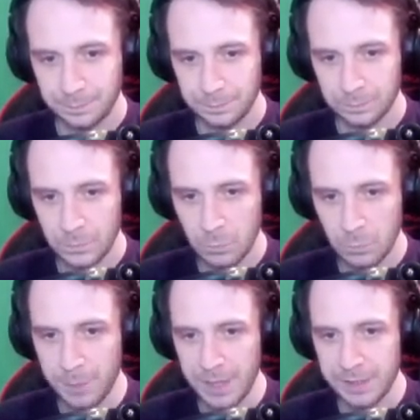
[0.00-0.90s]
We
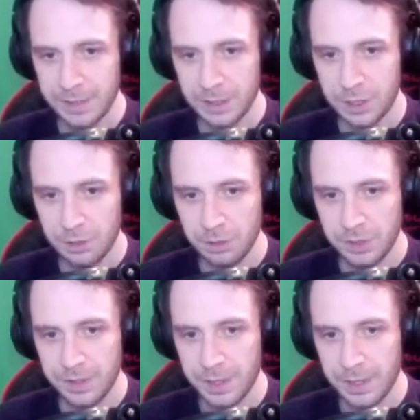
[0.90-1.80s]
basically use that
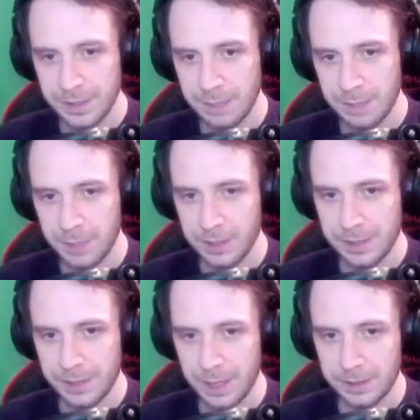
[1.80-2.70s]
same kind of
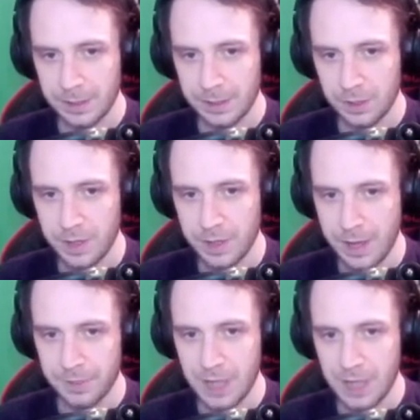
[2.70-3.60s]
tactic on every
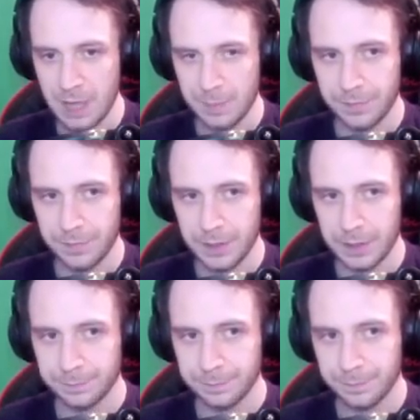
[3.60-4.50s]
Nightmare fight.
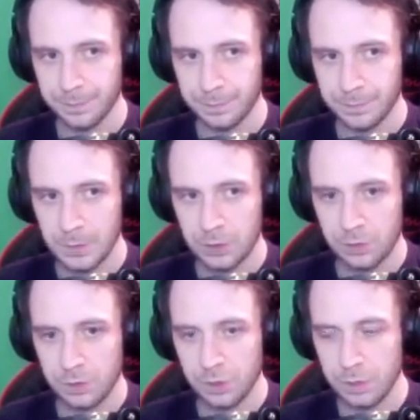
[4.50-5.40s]
Just wait for the